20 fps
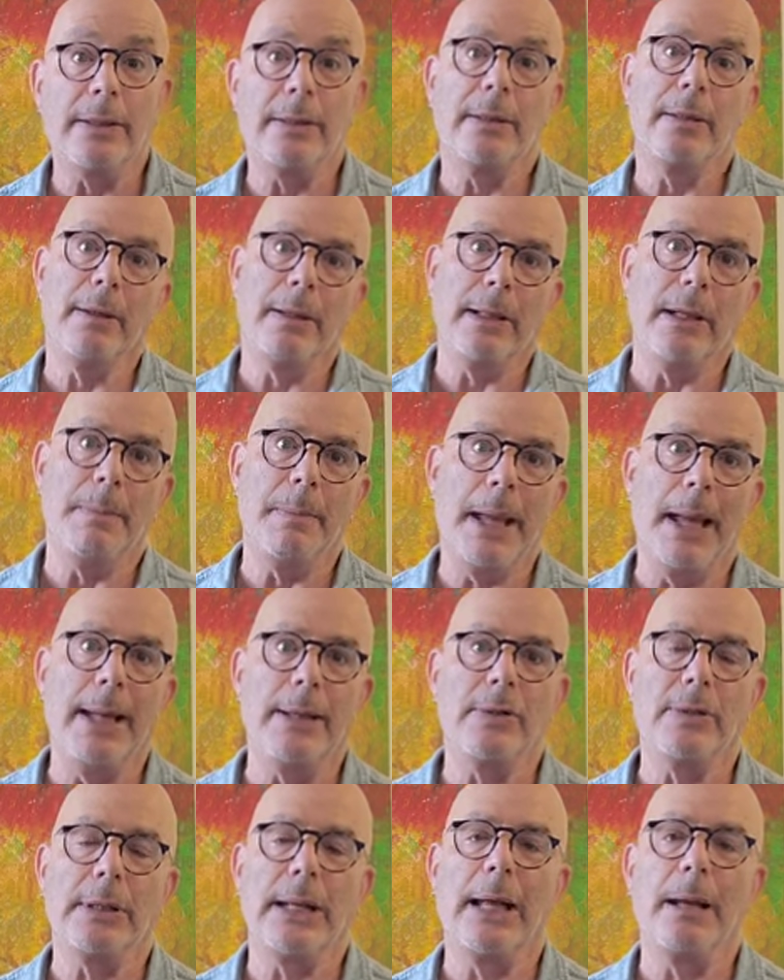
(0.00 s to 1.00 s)
so you can
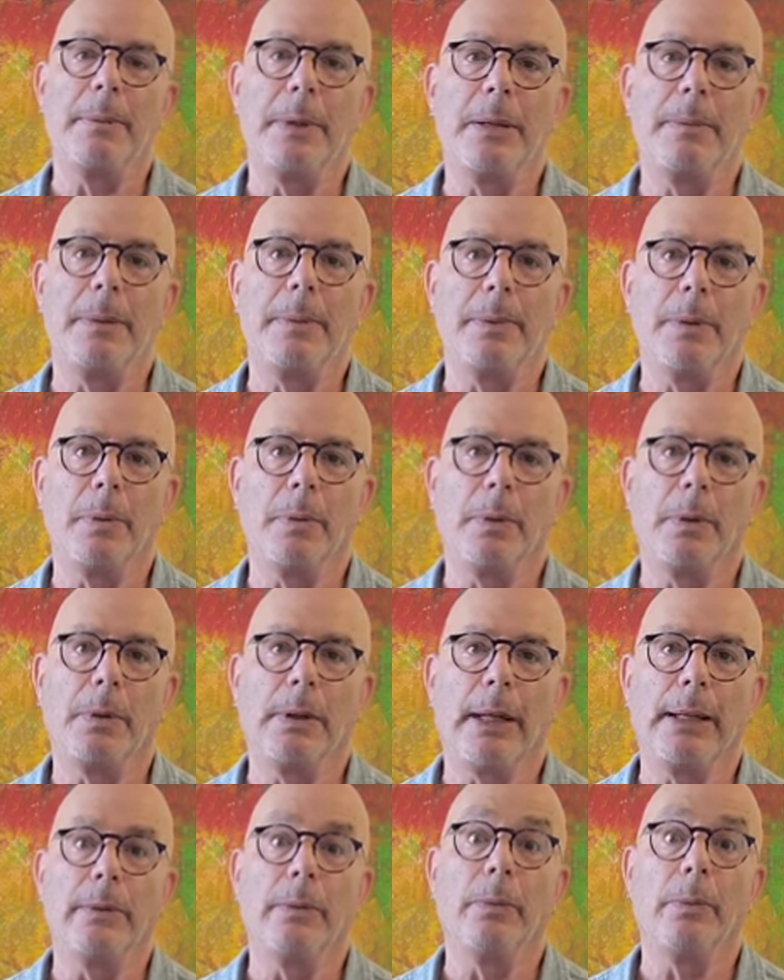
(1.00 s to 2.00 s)
imagine how many people were
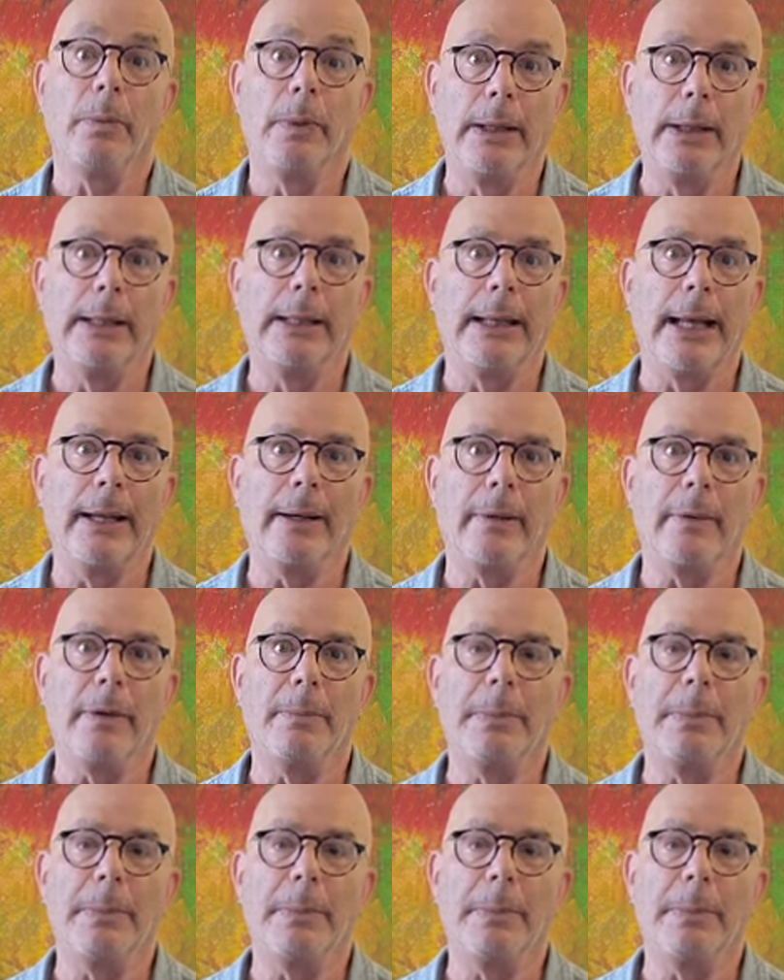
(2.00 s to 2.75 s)
like really out of their